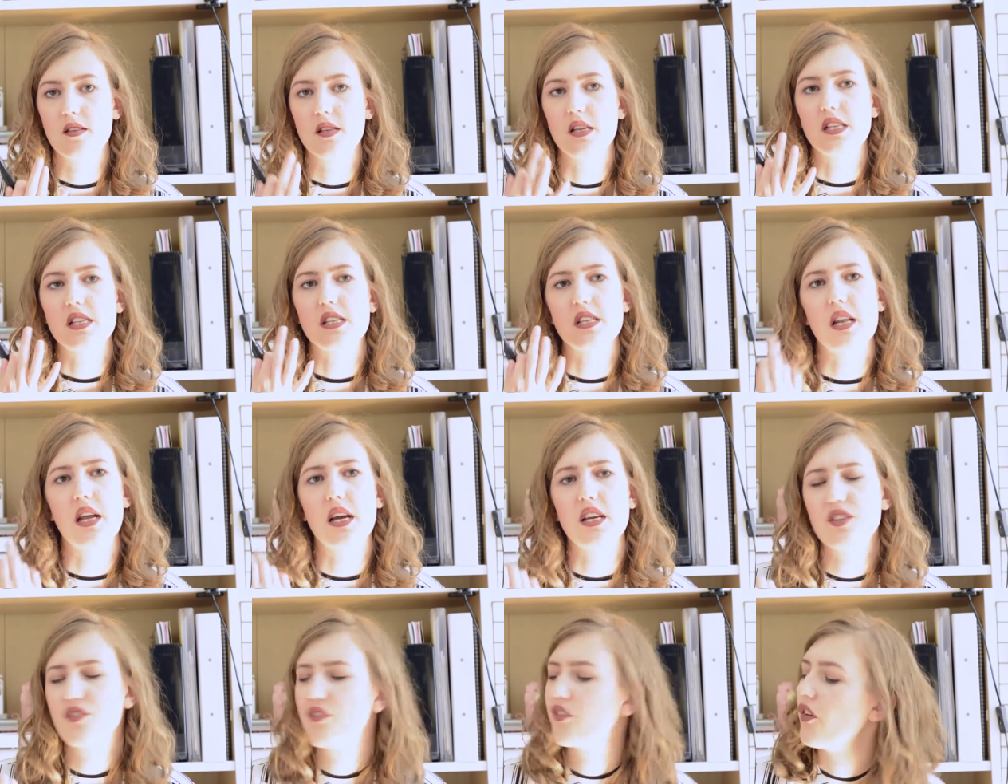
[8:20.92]
It's a
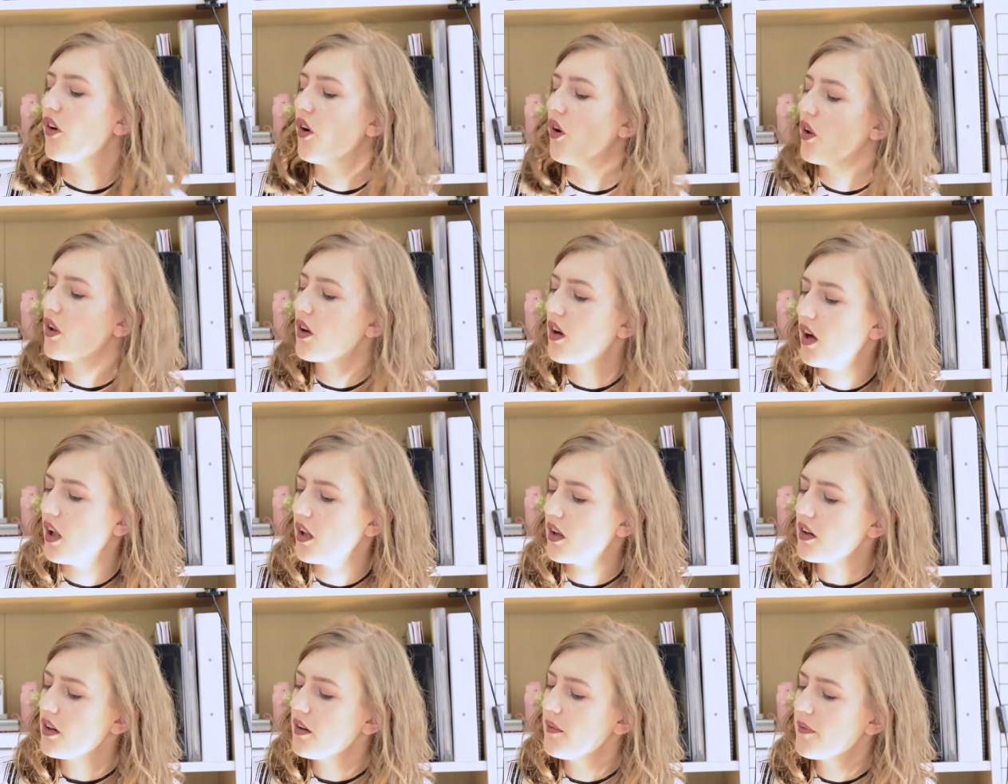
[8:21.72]
nice fall
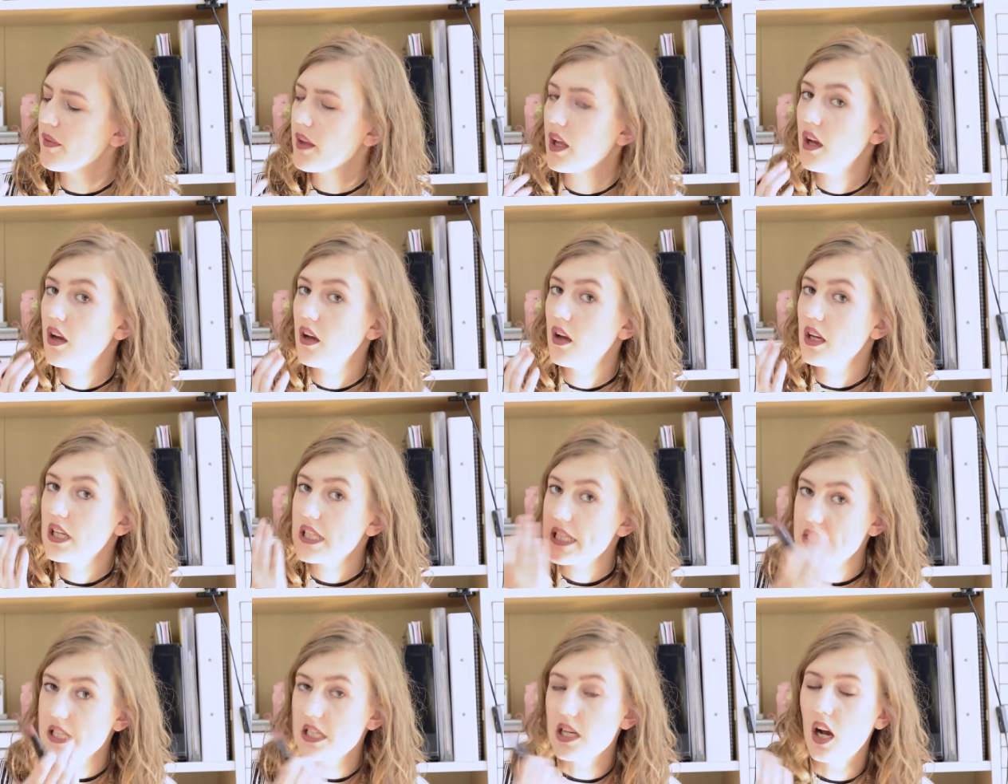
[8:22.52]
color.
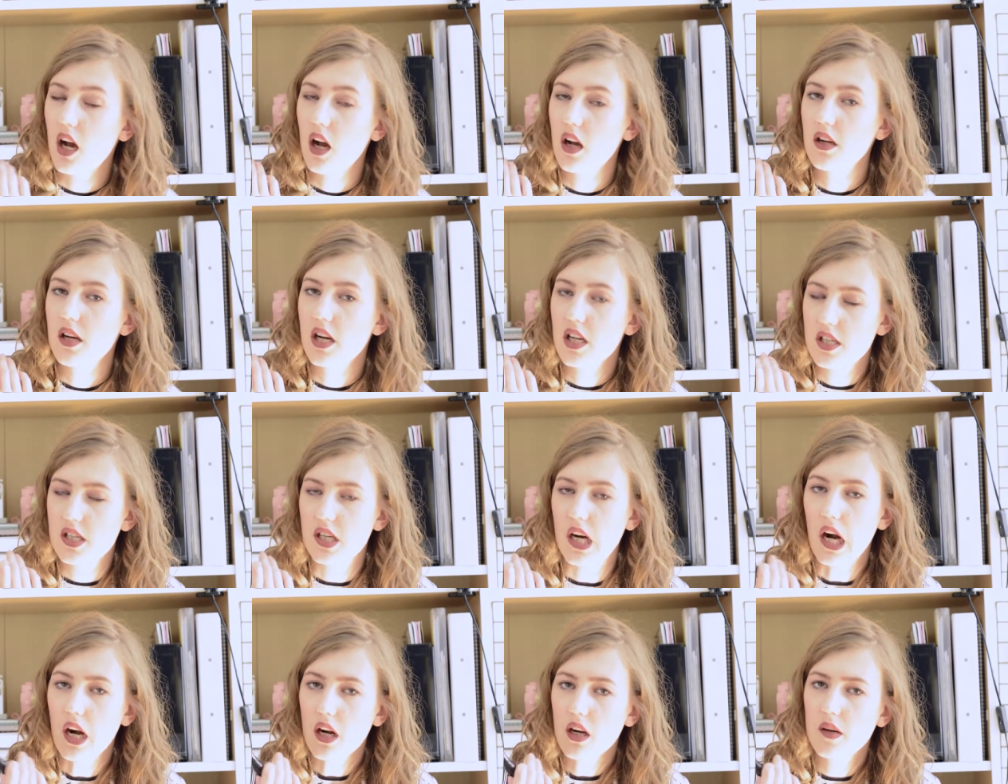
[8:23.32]
It's a
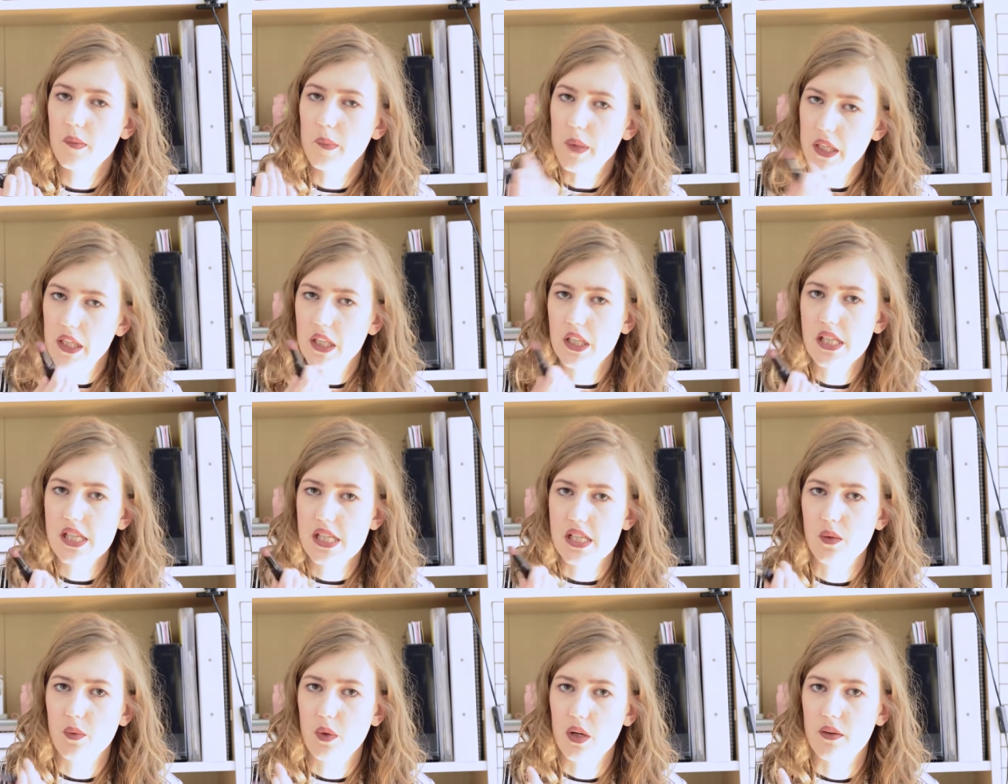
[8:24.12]
dark, but you can
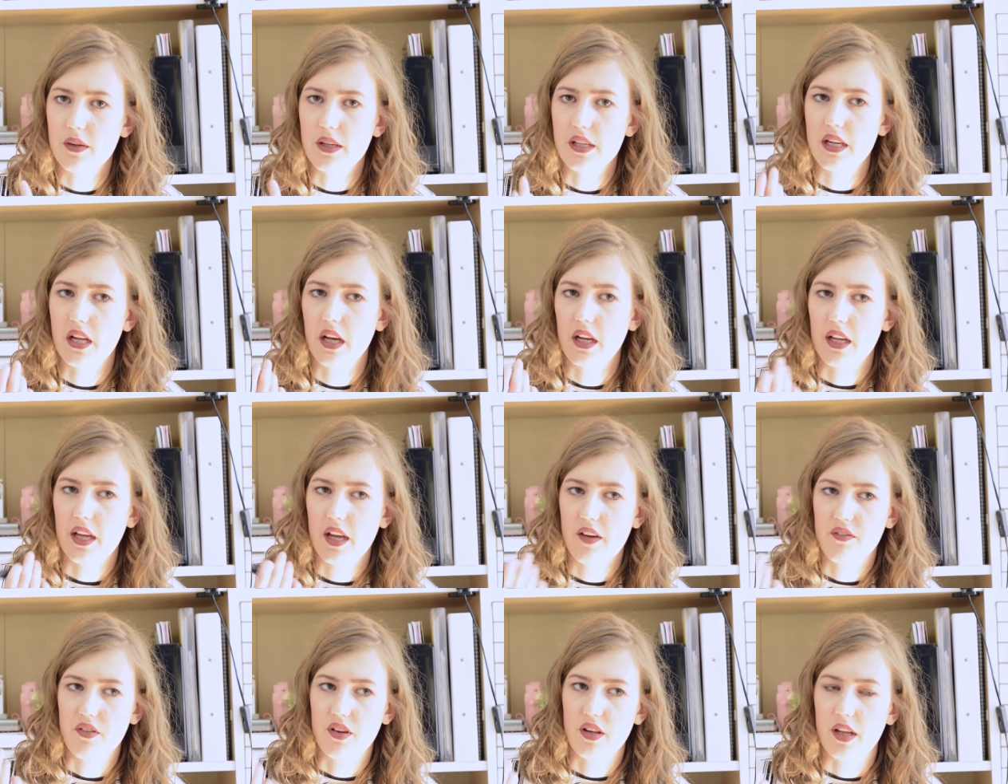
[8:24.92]
still wear it like
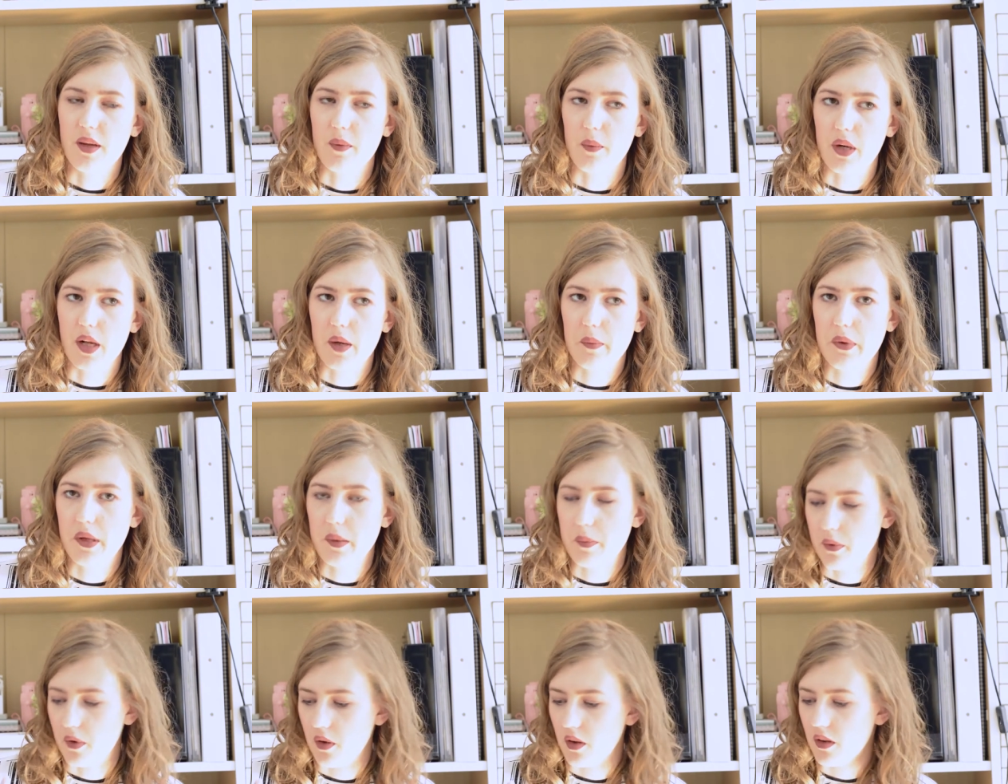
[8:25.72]
every day without
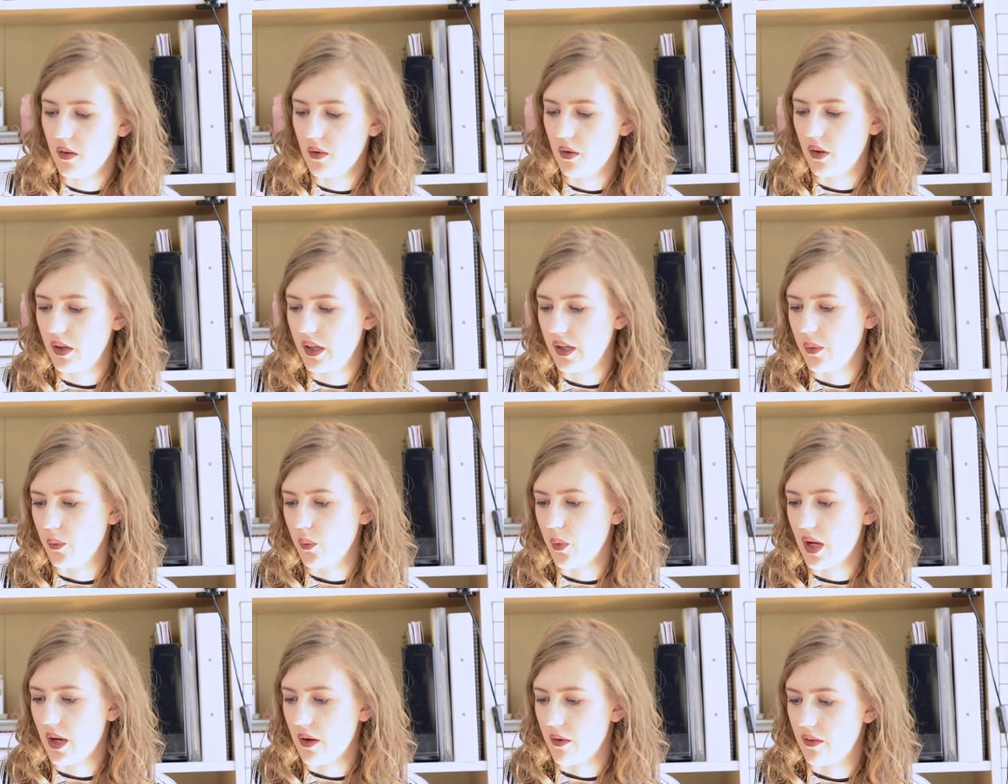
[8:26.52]
people looking
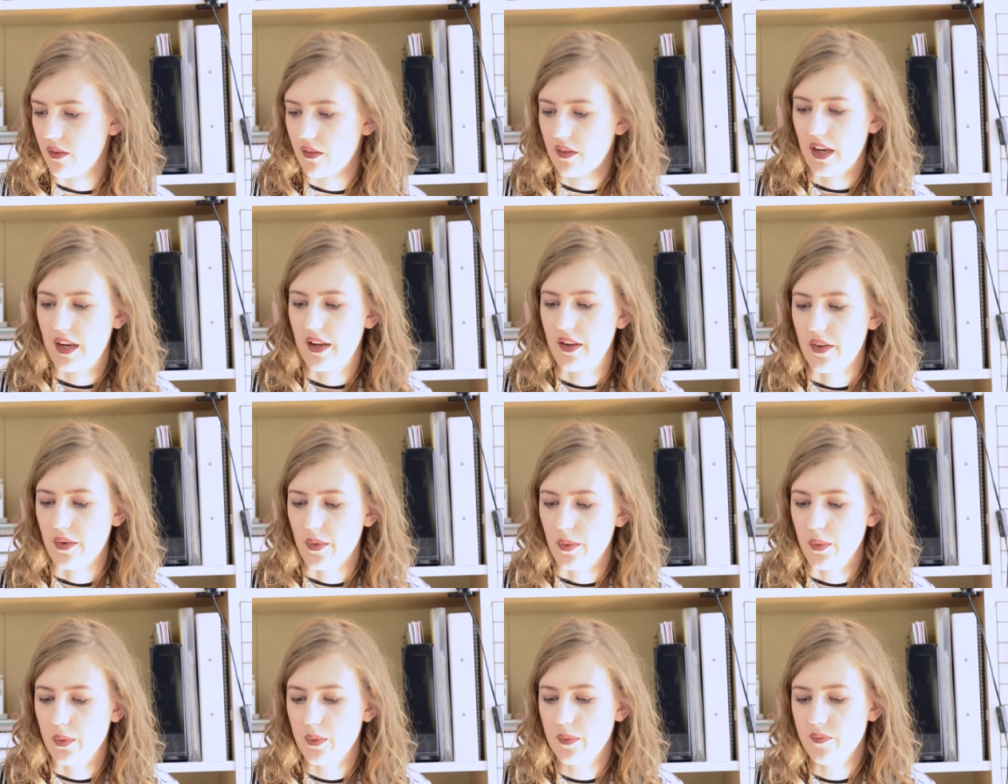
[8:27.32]
weird at
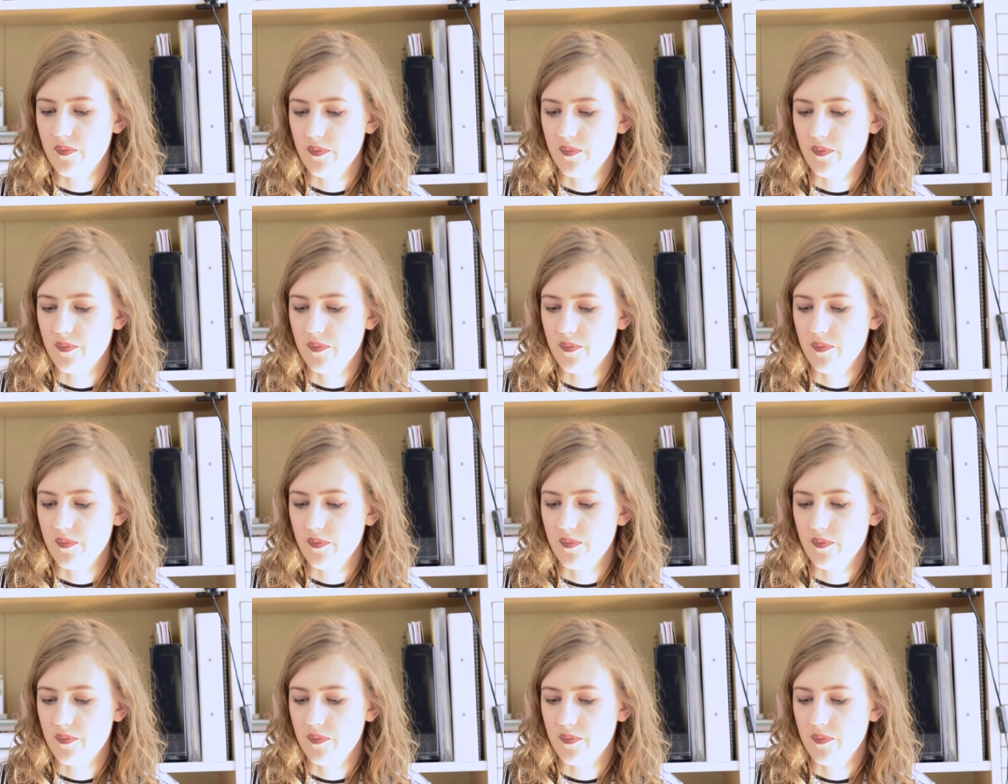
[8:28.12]
you.